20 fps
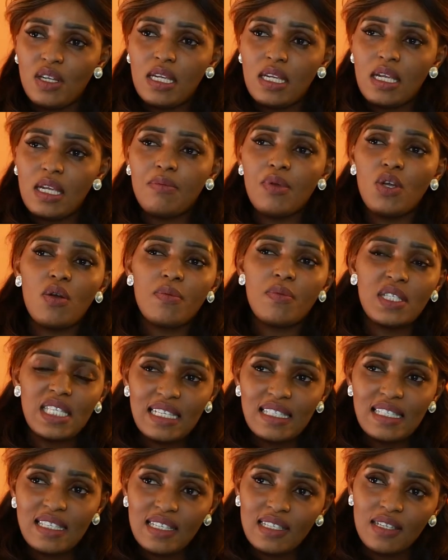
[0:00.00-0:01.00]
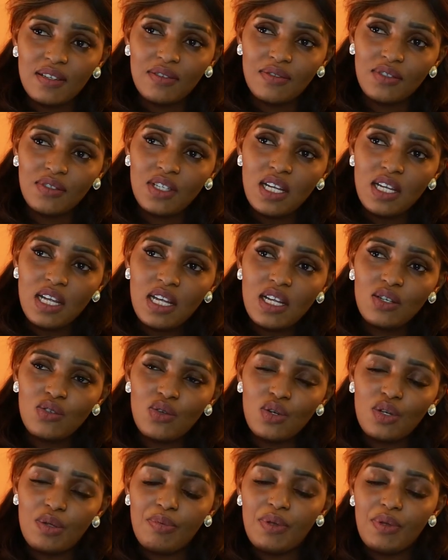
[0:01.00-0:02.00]
It becomes sensitive
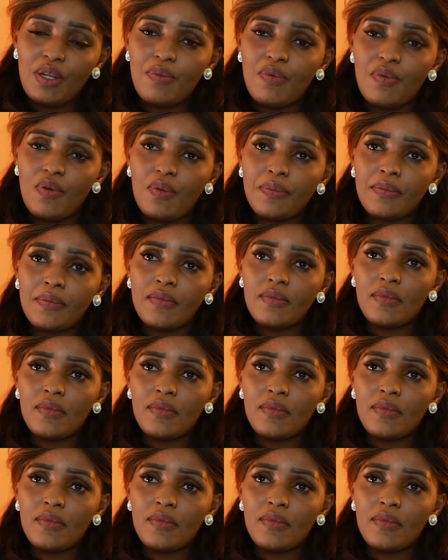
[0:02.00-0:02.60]
to the people.